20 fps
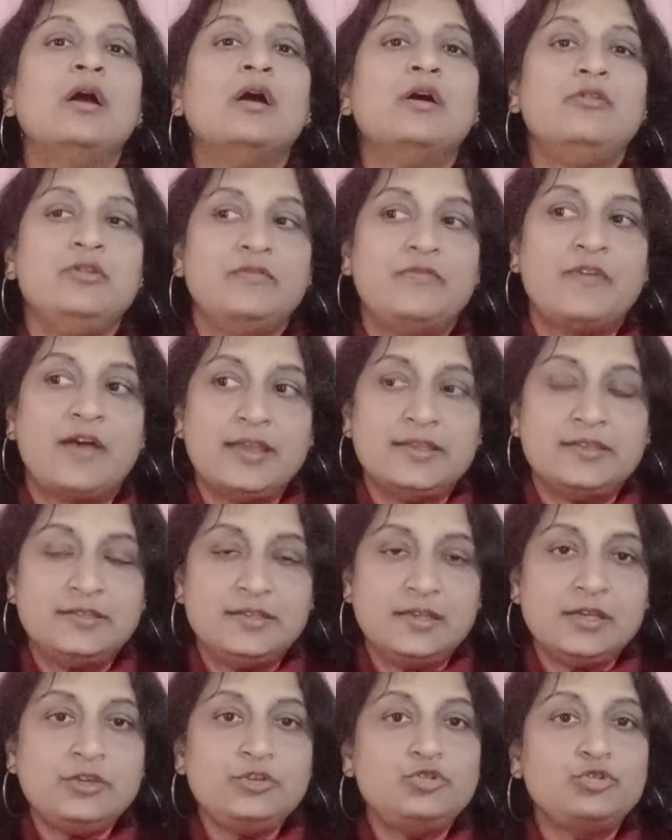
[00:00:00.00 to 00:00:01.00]

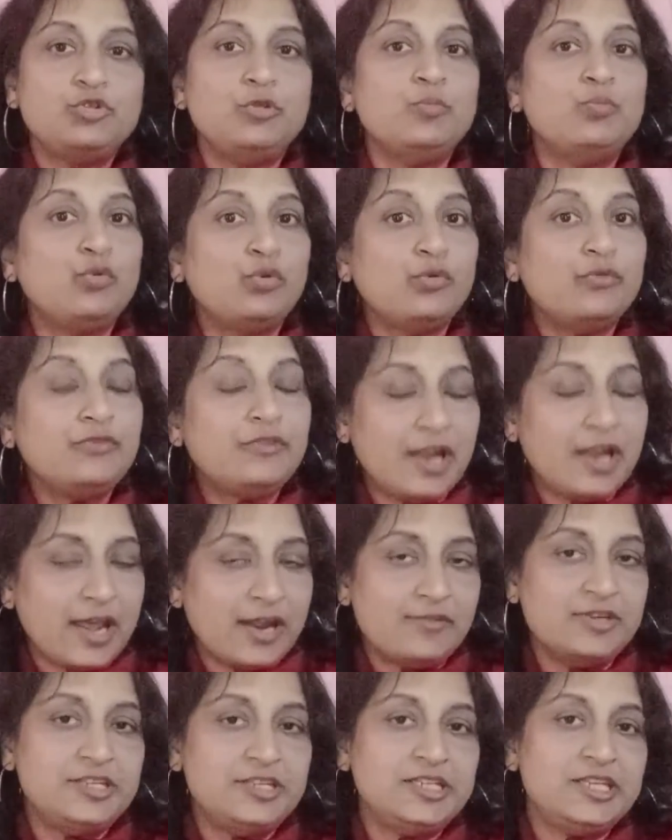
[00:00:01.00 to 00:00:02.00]
revising to improve
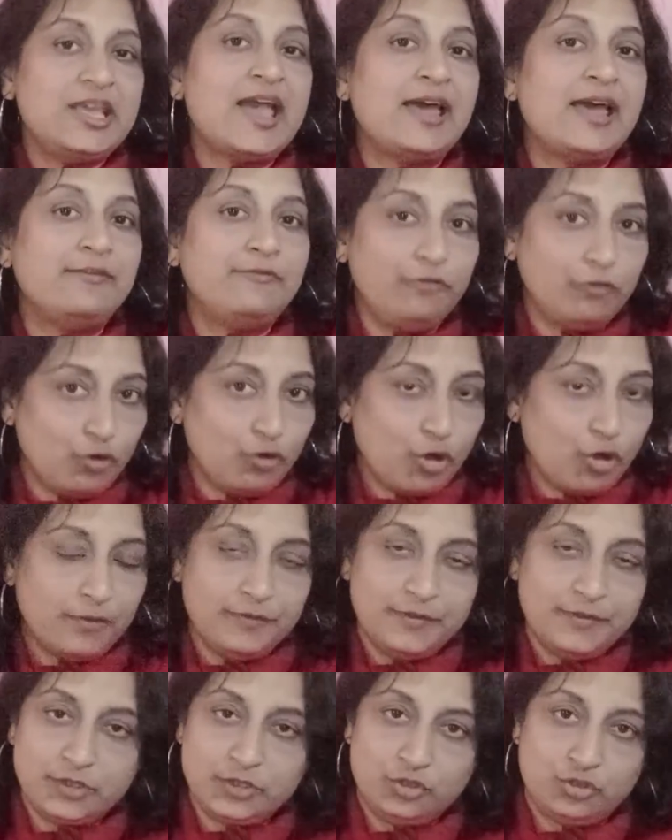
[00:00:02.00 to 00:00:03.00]
clarity and flow
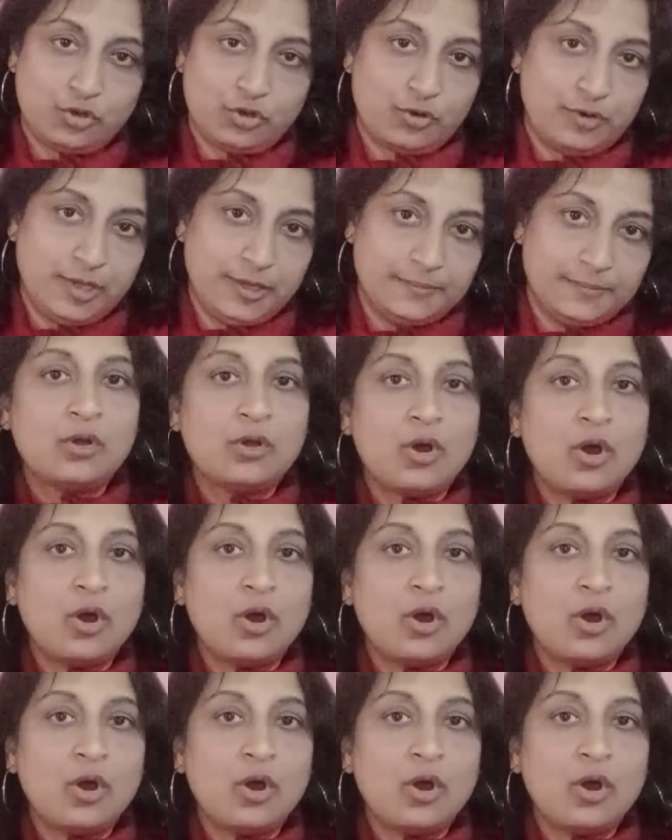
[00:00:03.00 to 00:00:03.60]
of the story.